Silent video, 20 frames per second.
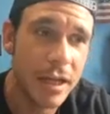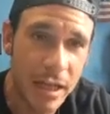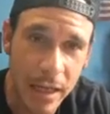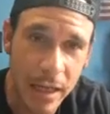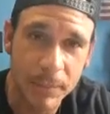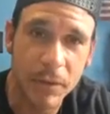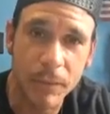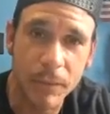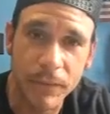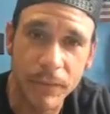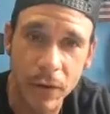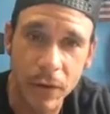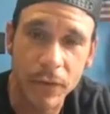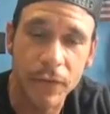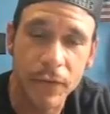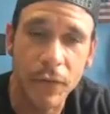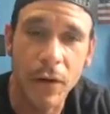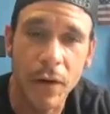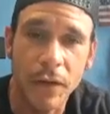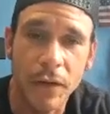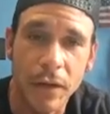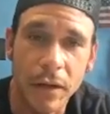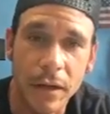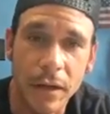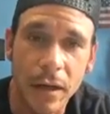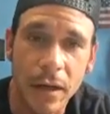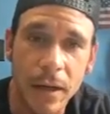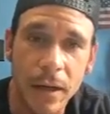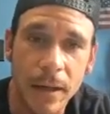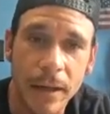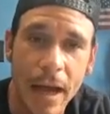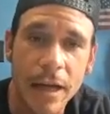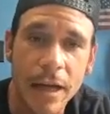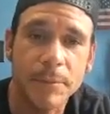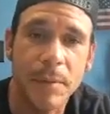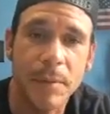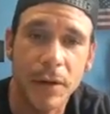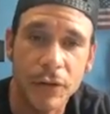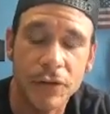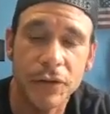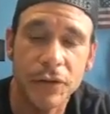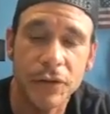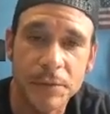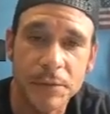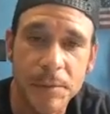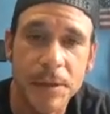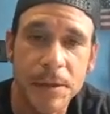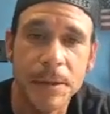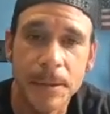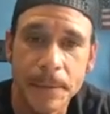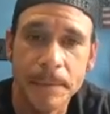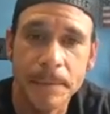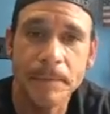keep the foot on the gas pedal, so to speak.